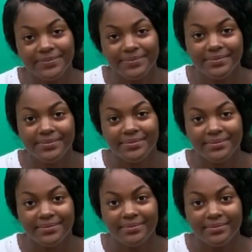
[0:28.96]

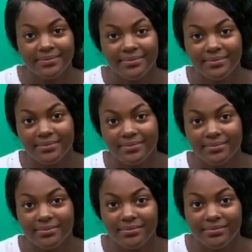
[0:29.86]

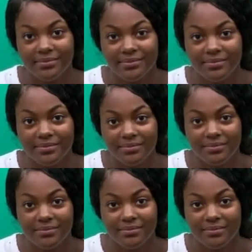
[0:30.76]

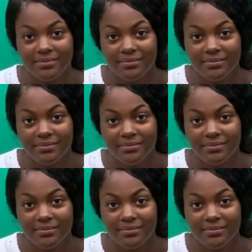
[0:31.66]
[no speech]